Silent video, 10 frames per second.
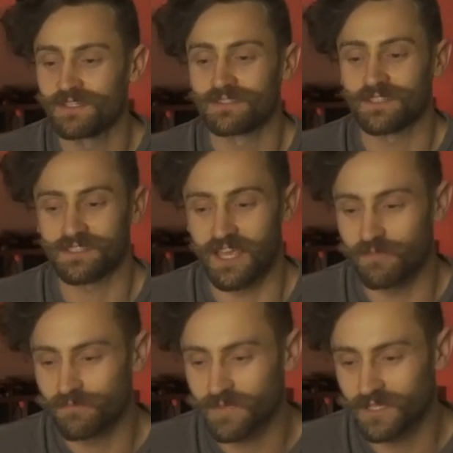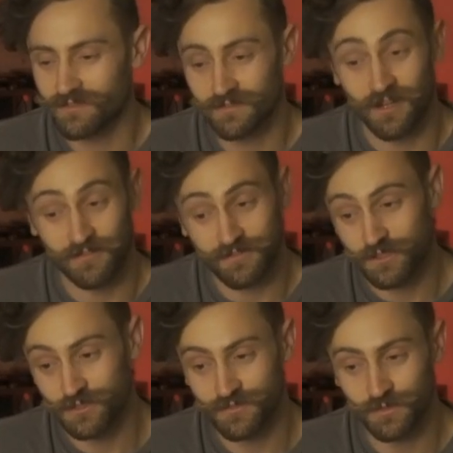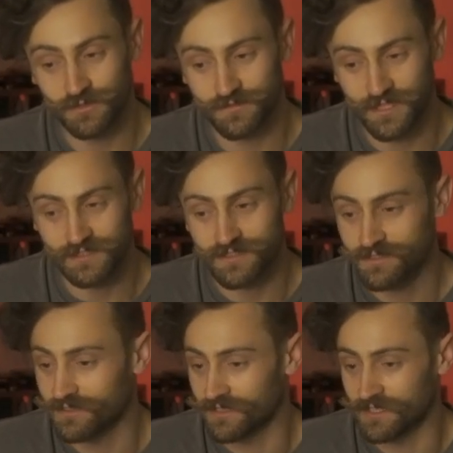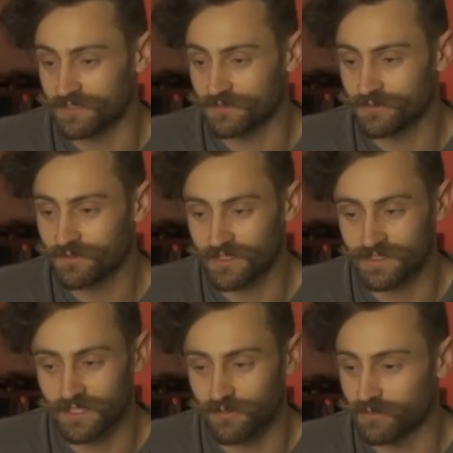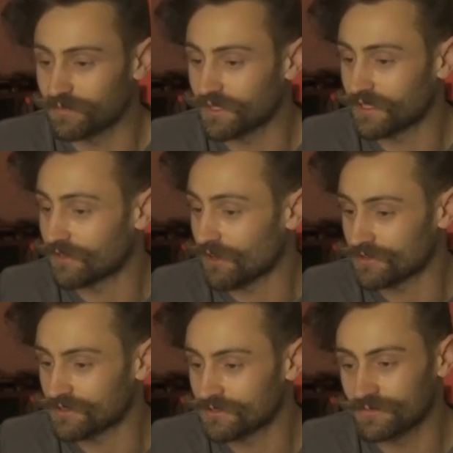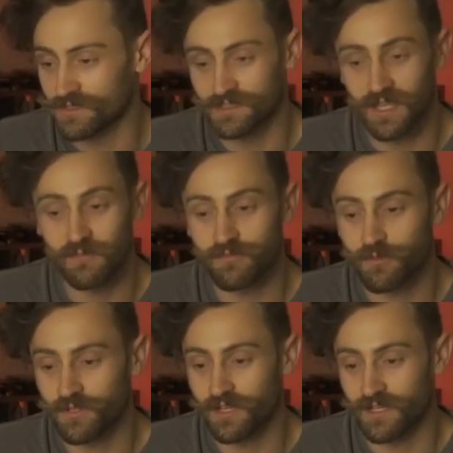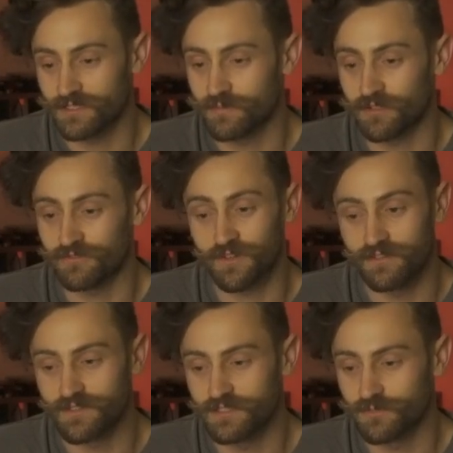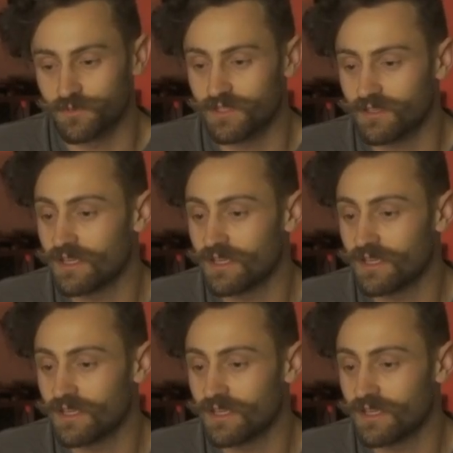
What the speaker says: The same often goes for old friends. In high school, I sat around playing hearts with the same 4 guys about 5 days a week.